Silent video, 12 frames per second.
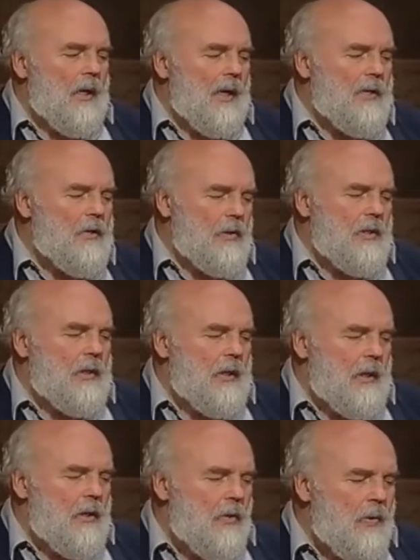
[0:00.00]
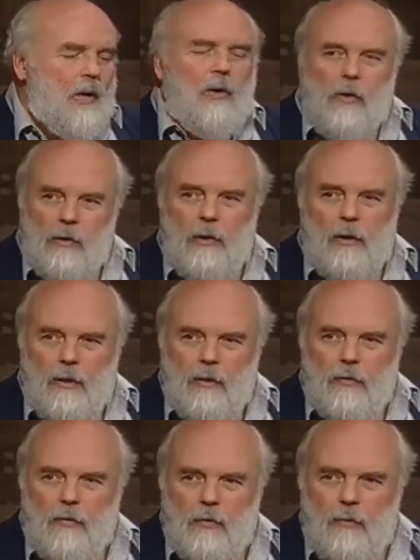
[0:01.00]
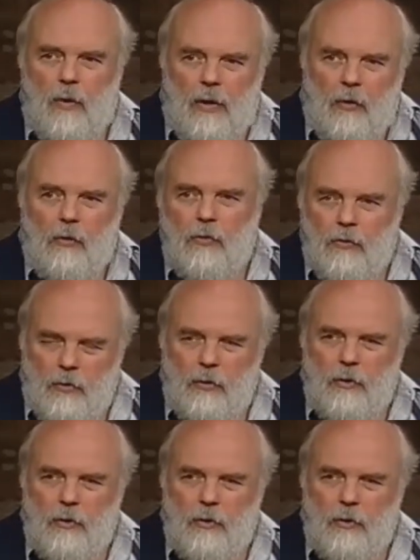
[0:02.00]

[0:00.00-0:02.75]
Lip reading: think you're saying, I know I can't get it from you. I know you're not